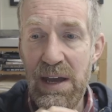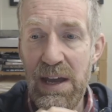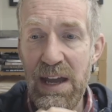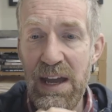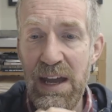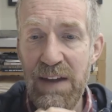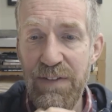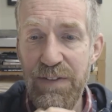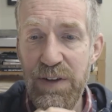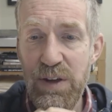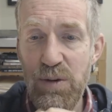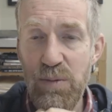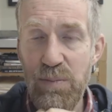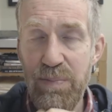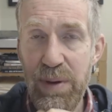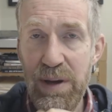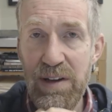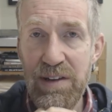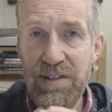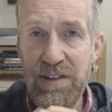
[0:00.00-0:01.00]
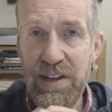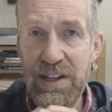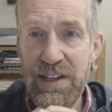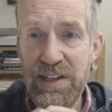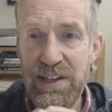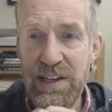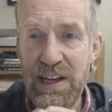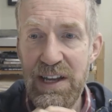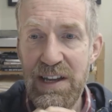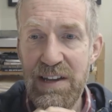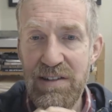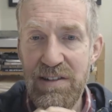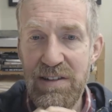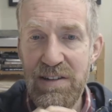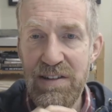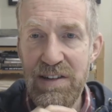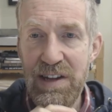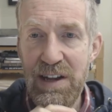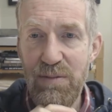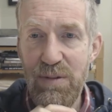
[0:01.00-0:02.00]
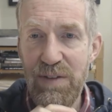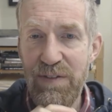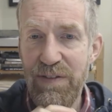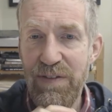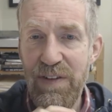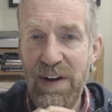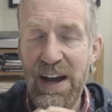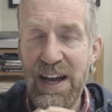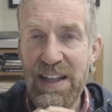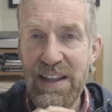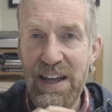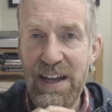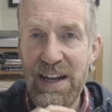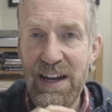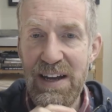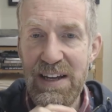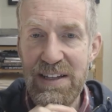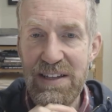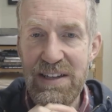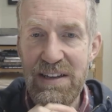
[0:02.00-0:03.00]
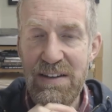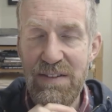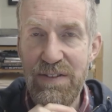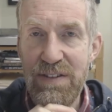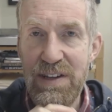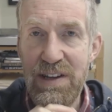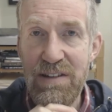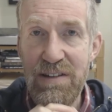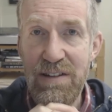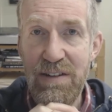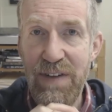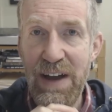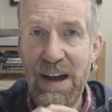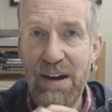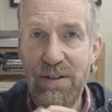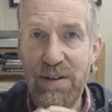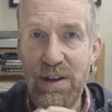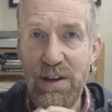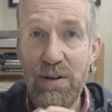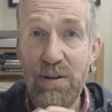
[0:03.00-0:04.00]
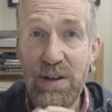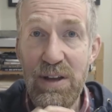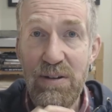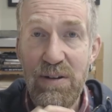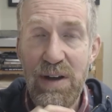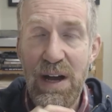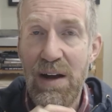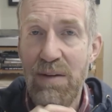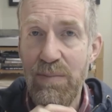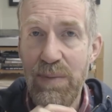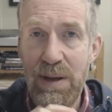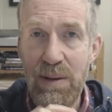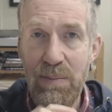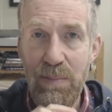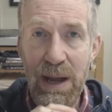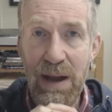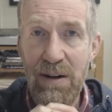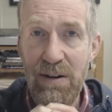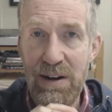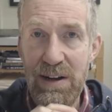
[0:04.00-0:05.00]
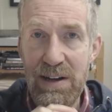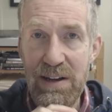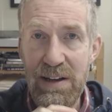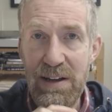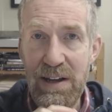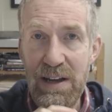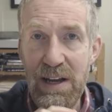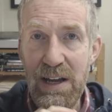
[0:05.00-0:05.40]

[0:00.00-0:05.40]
If you burst into tears and said, well, fine, then I disavow you, you can't be a parent.